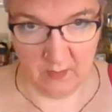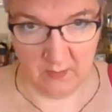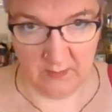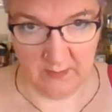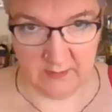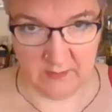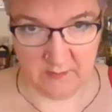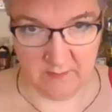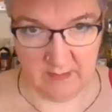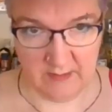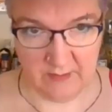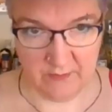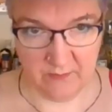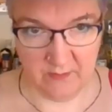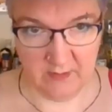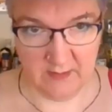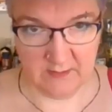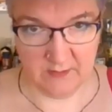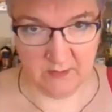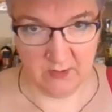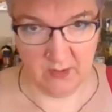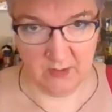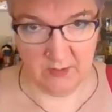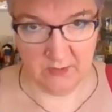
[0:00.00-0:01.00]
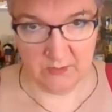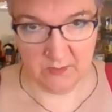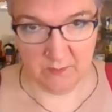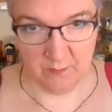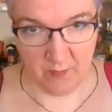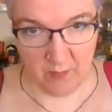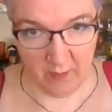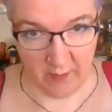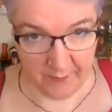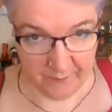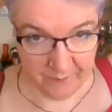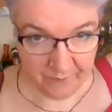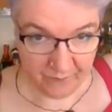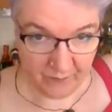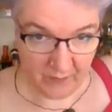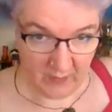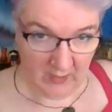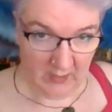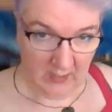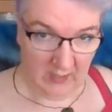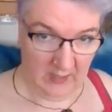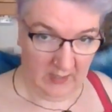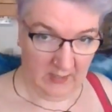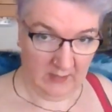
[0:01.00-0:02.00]
So I'm thinking you kind of wear it
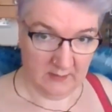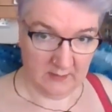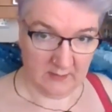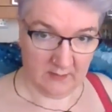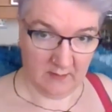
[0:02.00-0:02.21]
like that,